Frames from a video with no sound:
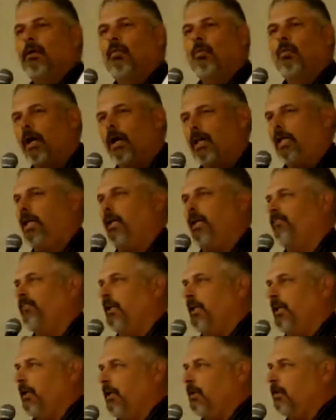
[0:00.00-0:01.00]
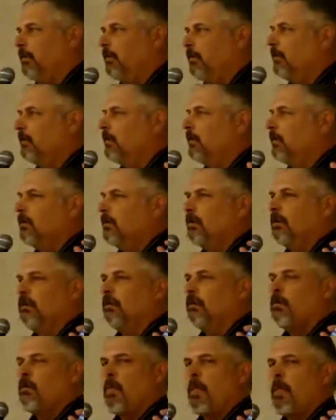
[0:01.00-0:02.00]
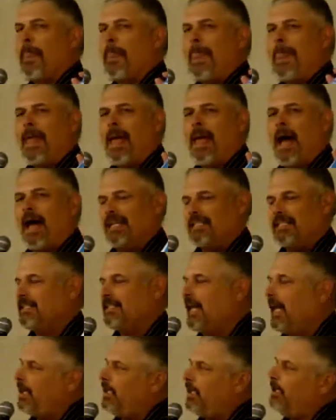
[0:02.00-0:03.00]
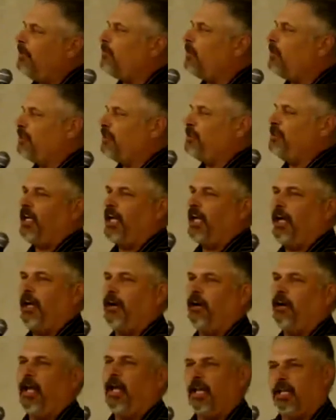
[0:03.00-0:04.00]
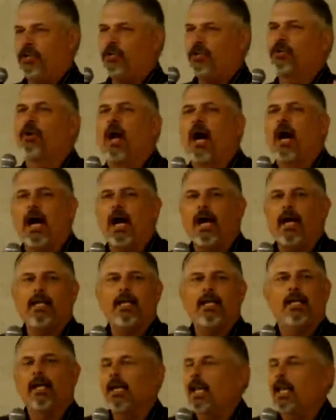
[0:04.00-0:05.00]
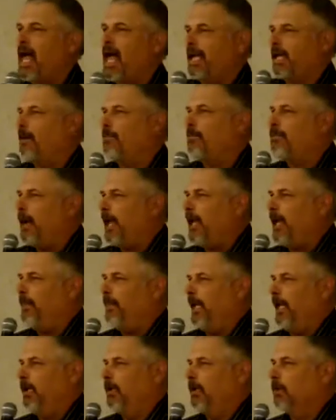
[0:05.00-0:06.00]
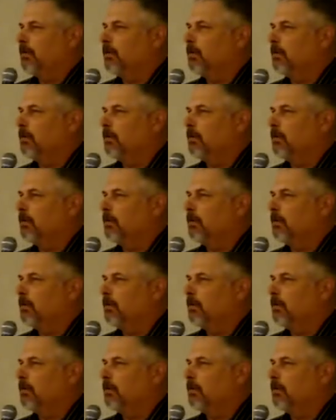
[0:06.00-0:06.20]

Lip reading: one evening, I sat in my chair and cried like a baby.